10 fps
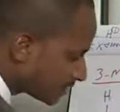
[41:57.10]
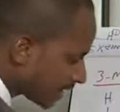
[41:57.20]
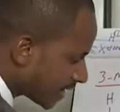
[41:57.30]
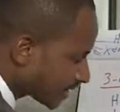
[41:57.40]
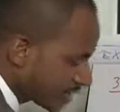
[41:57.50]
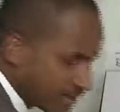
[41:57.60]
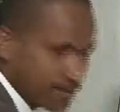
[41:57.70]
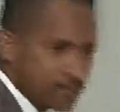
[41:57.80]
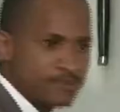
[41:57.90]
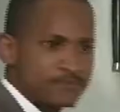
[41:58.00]
alkane
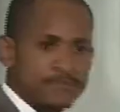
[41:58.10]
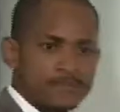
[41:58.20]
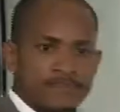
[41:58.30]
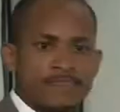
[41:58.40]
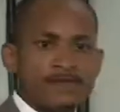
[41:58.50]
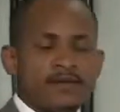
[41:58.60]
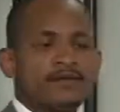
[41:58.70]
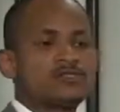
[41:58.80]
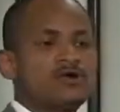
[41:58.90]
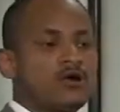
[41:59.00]
is
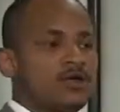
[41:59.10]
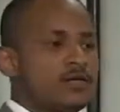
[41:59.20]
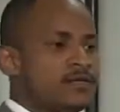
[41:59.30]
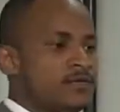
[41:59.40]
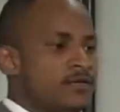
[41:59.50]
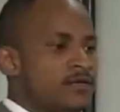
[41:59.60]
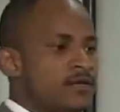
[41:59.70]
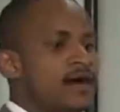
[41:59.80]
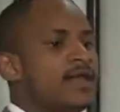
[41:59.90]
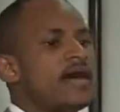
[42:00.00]
called
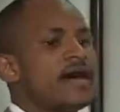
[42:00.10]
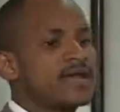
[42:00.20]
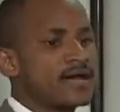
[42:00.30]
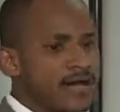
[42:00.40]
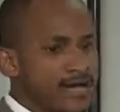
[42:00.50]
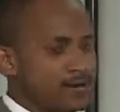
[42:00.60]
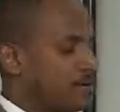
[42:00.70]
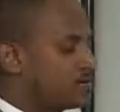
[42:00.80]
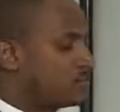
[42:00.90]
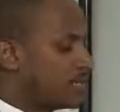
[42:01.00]
an alkyl.
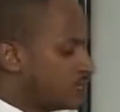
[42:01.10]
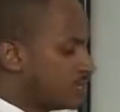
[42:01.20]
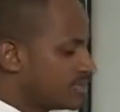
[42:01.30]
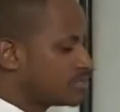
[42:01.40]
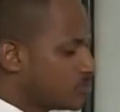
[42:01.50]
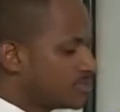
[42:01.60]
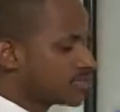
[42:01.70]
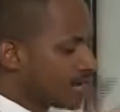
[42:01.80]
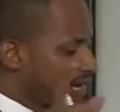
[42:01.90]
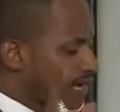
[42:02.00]
But which
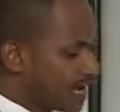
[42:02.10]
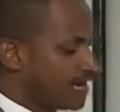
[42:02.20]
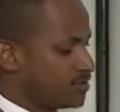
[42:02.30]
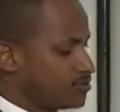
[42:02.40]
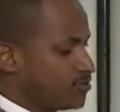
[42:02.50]
alkyl do we